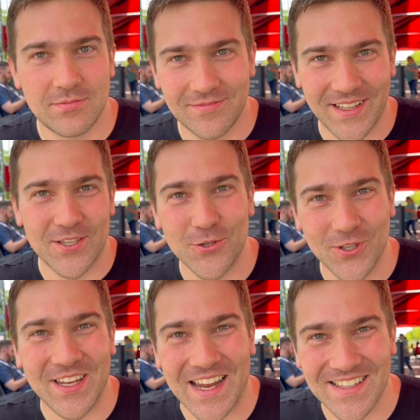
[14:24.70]
get you
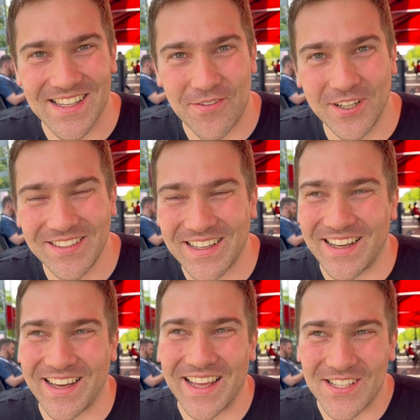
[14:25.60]
to the next level
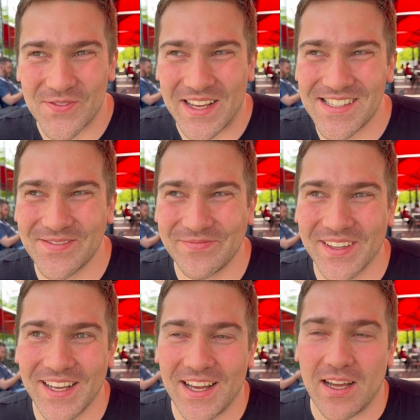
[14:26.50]
at this phase.
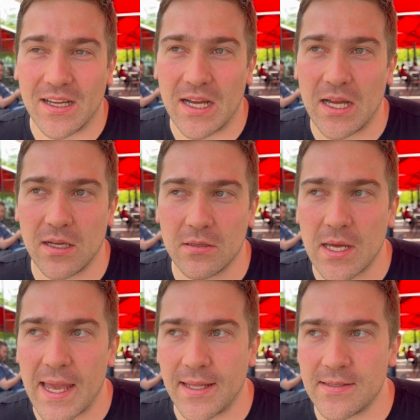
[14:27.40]

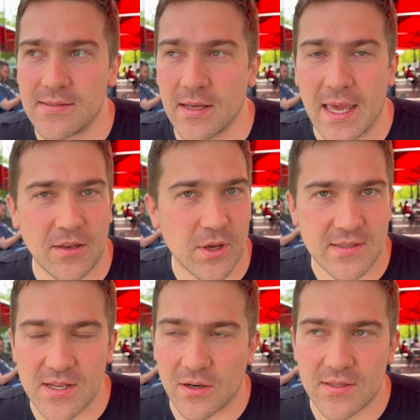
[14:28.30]
And again, you can
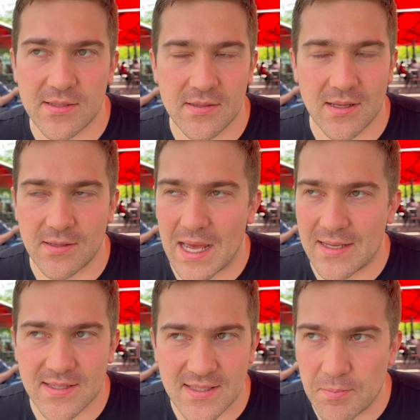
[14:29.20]
start as
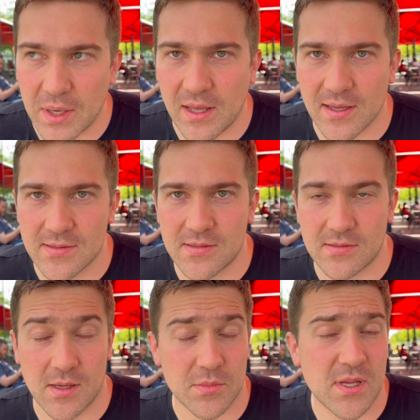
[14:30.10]
simply as
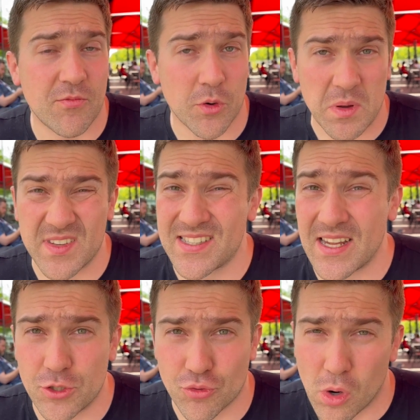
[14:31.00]
some form of a
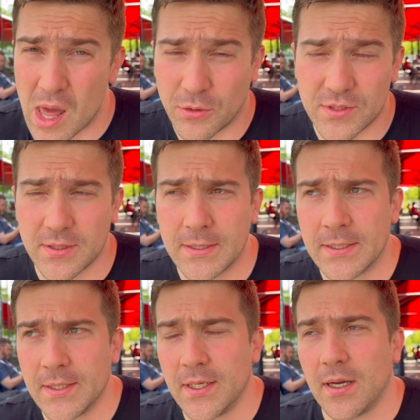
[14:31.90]
stage rollout,
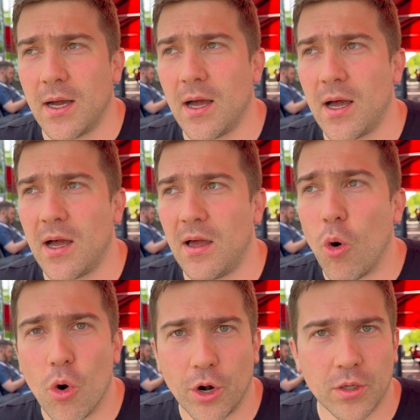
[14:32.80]

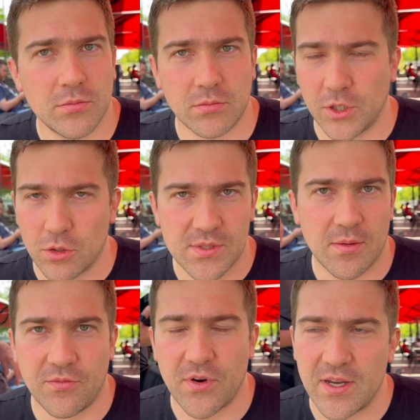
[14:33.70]
or
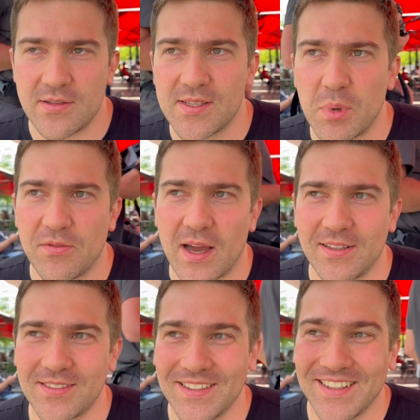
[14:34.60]
some very simplified
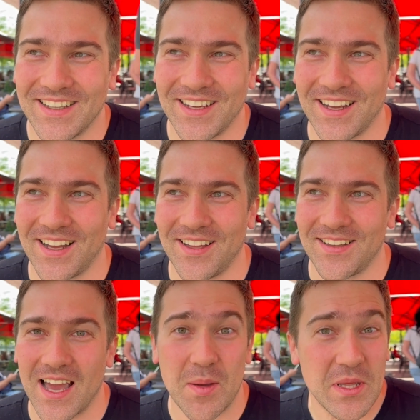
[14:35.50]

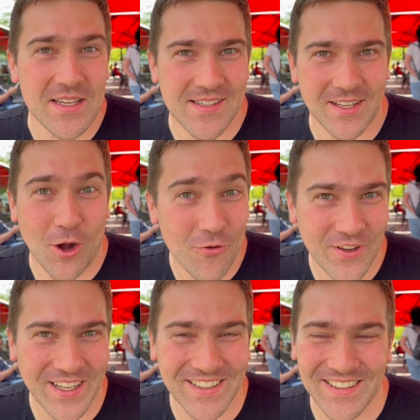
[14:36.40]
A/B testing
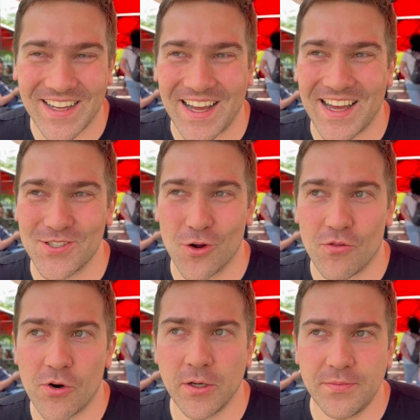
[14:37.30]
config to go
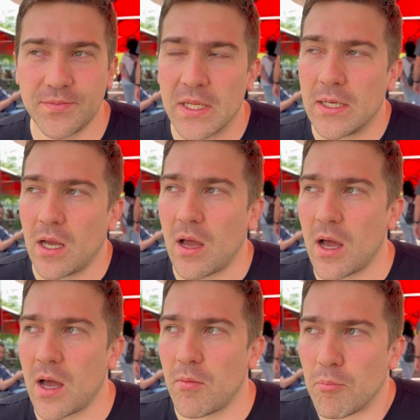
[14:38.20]
for.
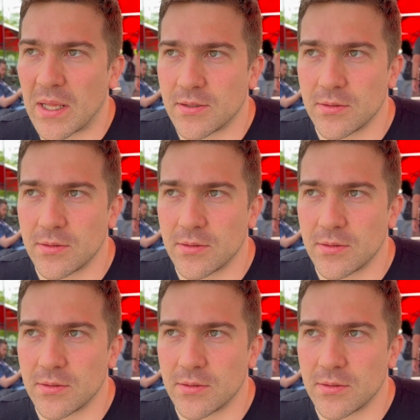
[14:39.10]
But